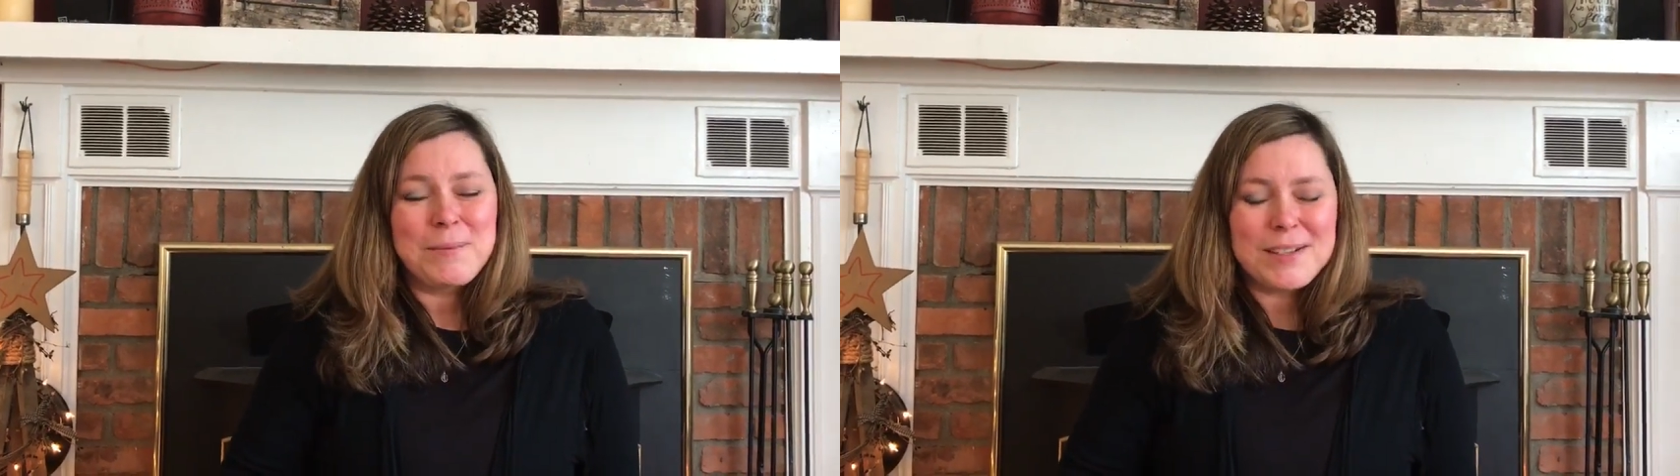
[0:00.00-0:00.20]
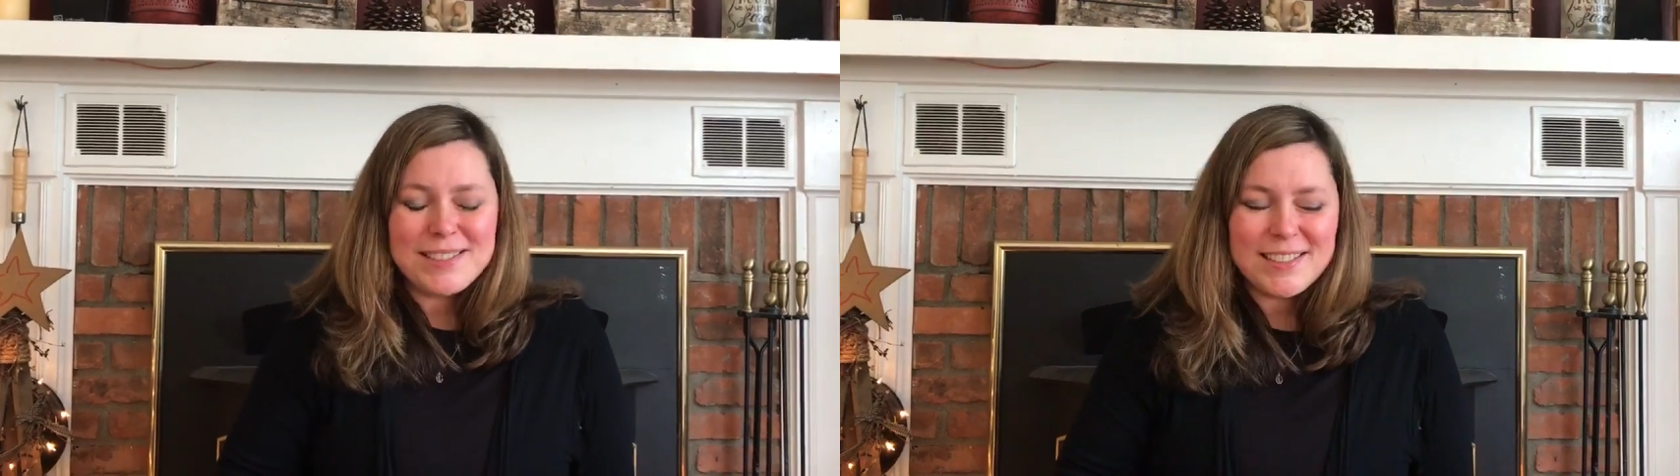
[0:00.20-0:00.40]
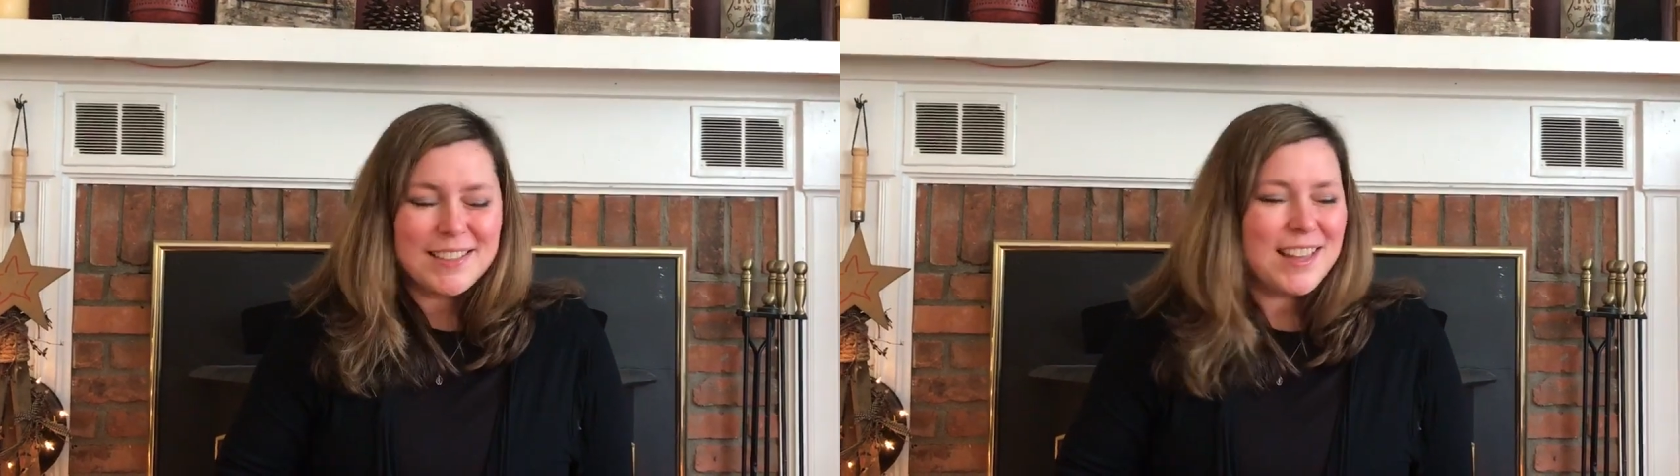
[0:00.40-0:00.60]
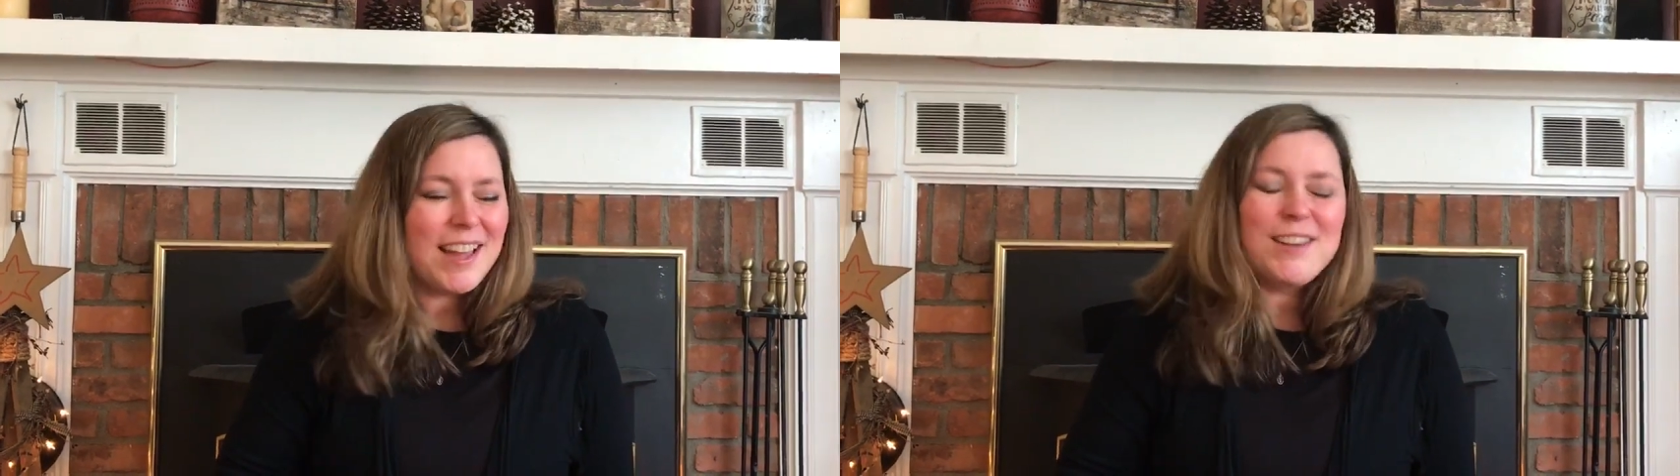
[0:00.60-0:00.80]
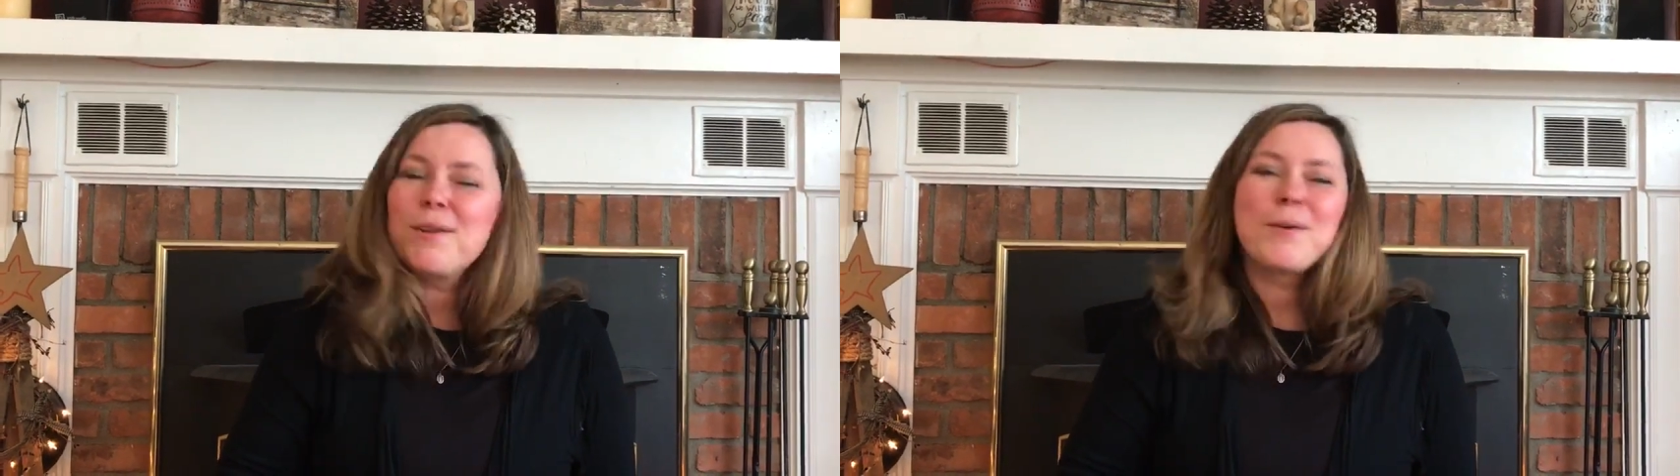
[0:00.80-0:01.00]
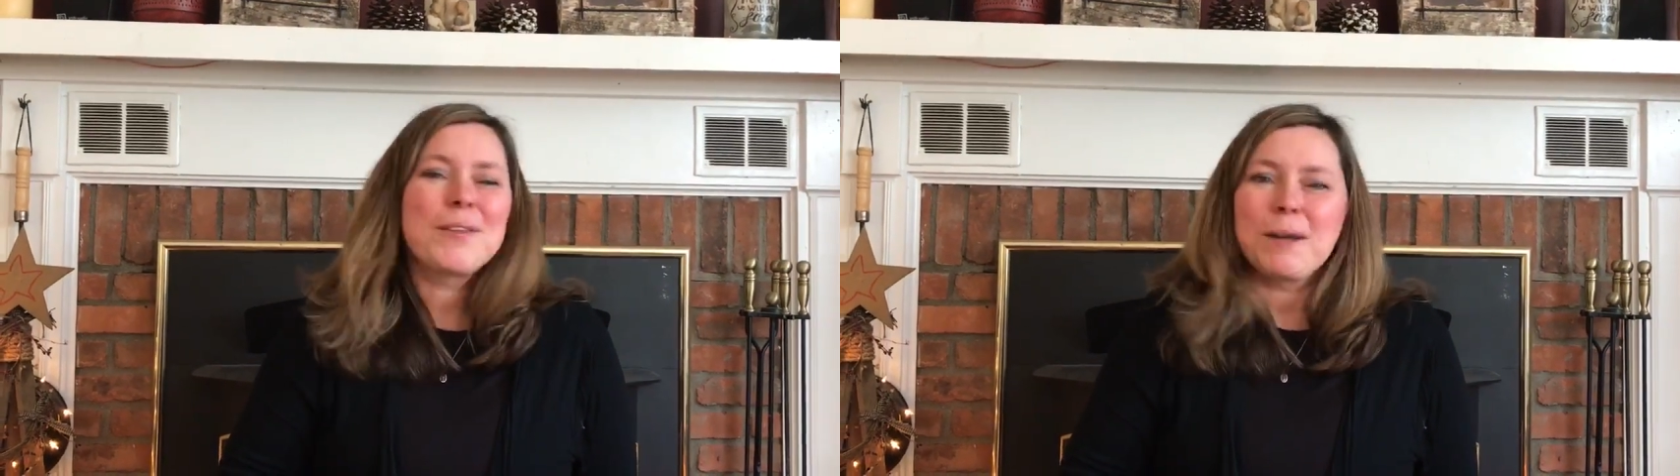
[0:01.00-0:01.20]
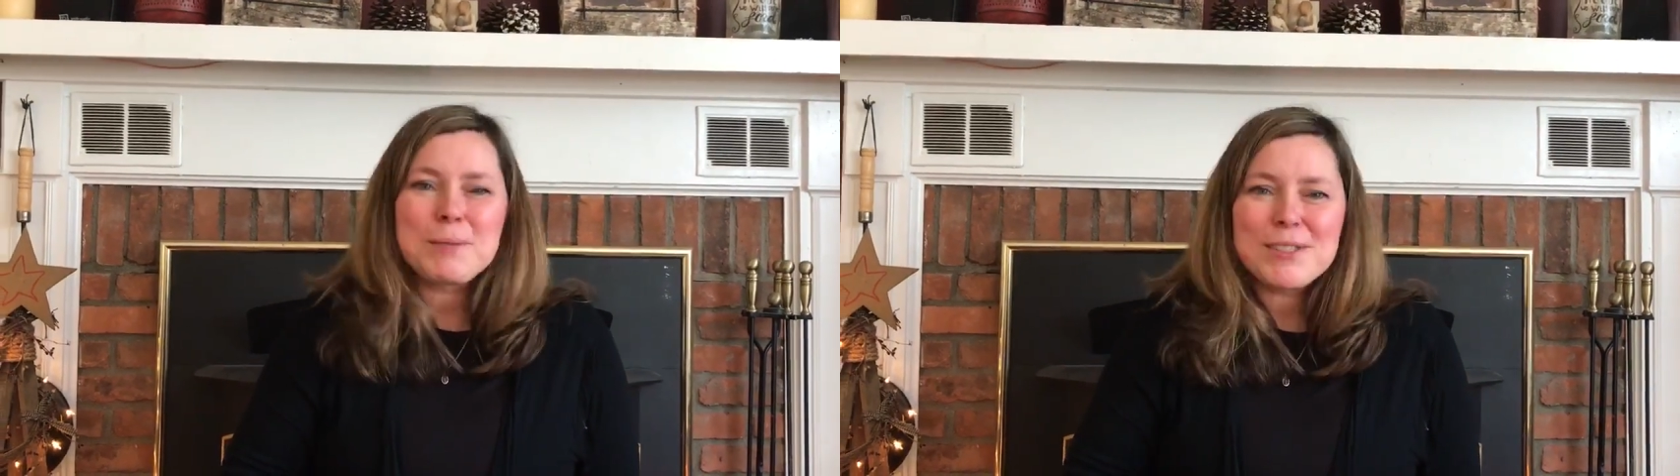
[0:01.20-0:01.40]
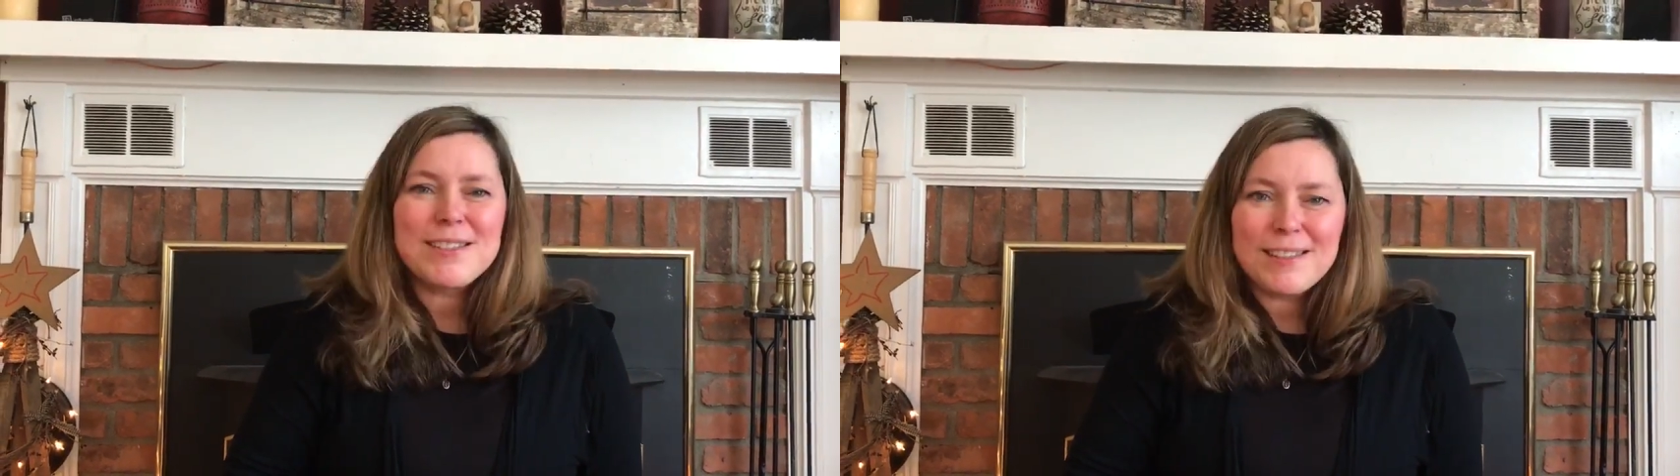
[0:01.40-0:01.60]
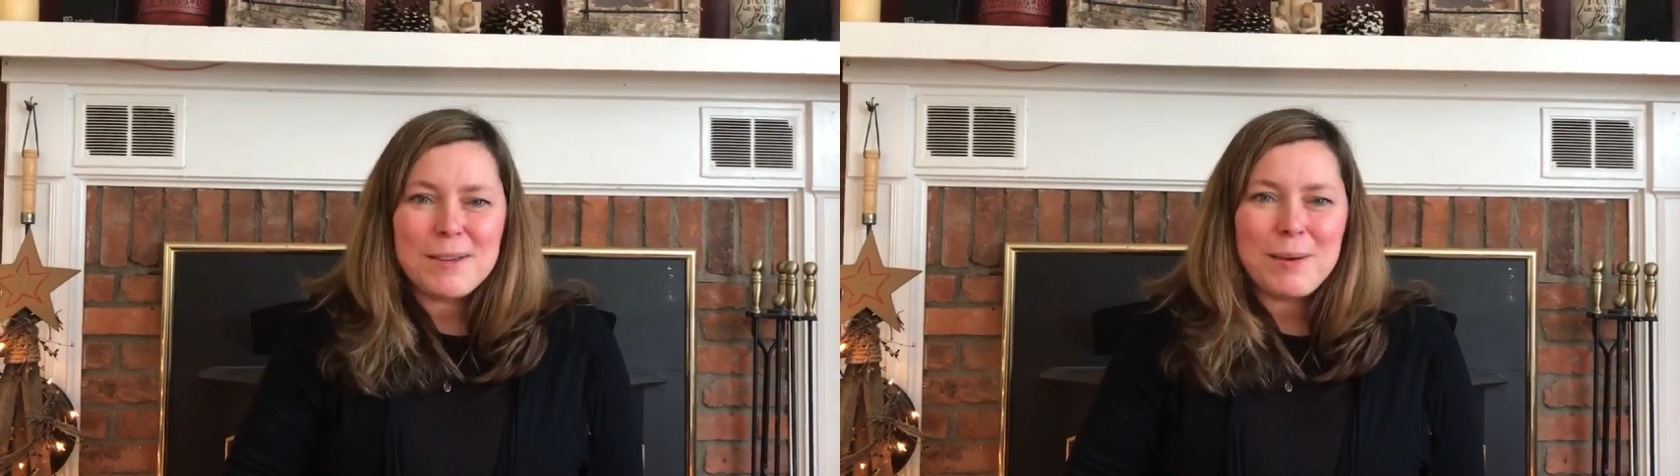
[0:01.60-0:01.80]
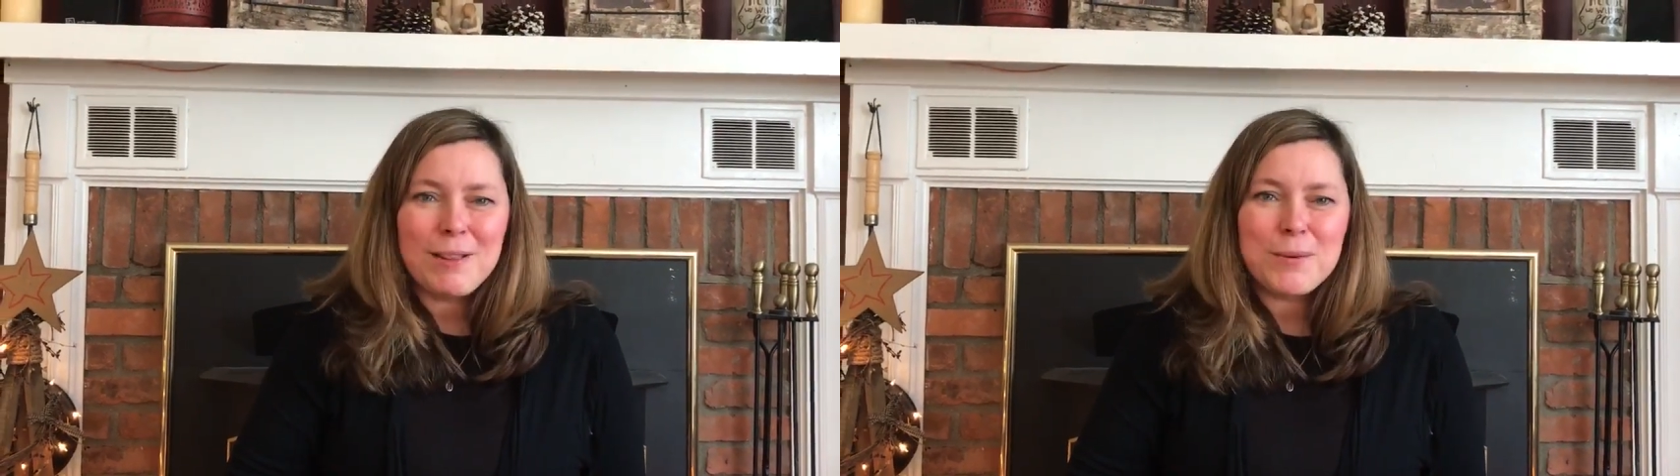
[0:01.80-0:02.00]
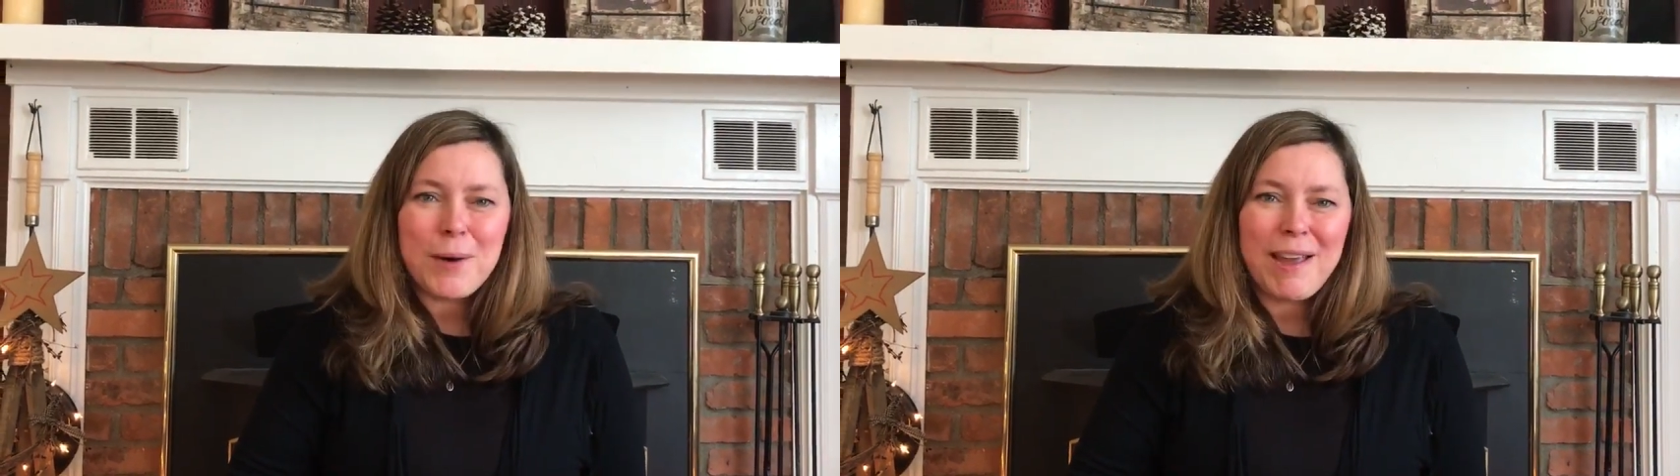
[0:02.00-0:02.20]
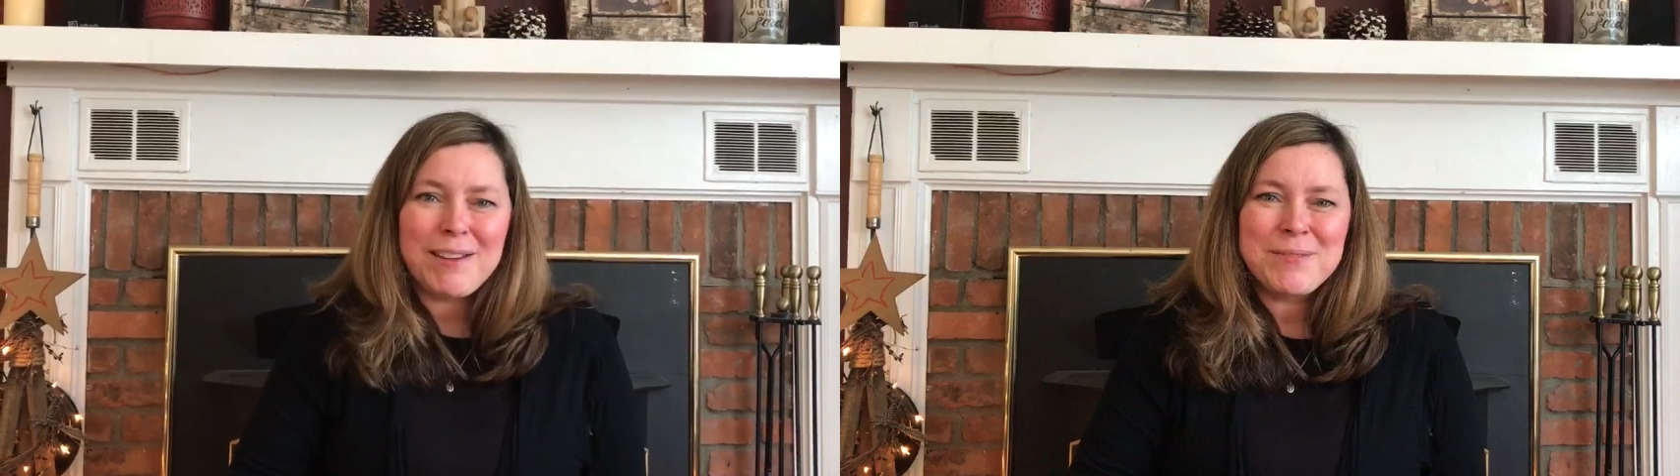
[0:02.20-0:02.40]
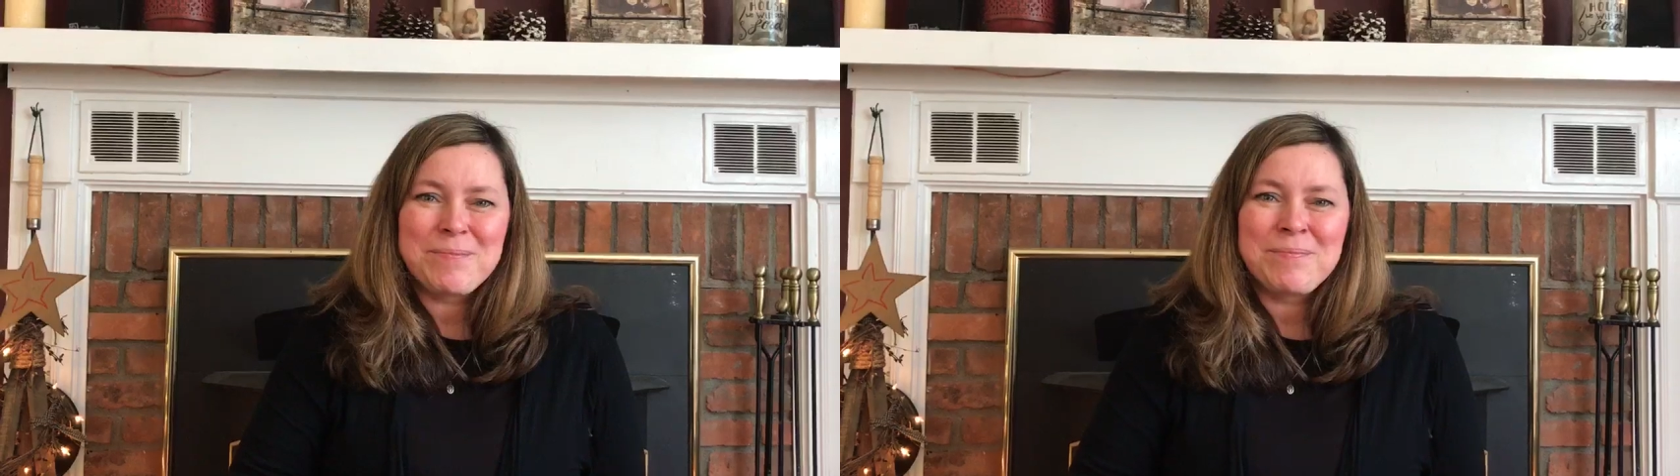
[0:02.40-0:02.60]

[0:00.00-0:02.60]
But until then, know that I'm just an email away.